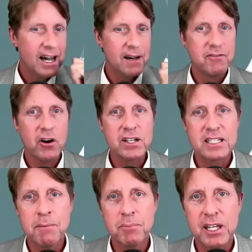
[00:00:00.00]
Very
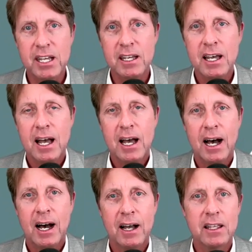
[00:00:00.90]
simply,
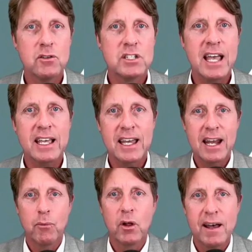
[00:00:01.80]
you take in,
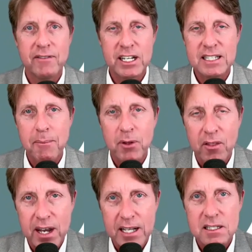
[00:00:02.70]
and we'll have an example on
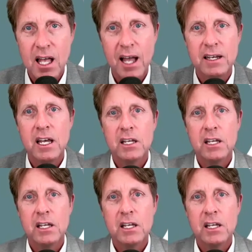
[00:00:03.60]
the next slide,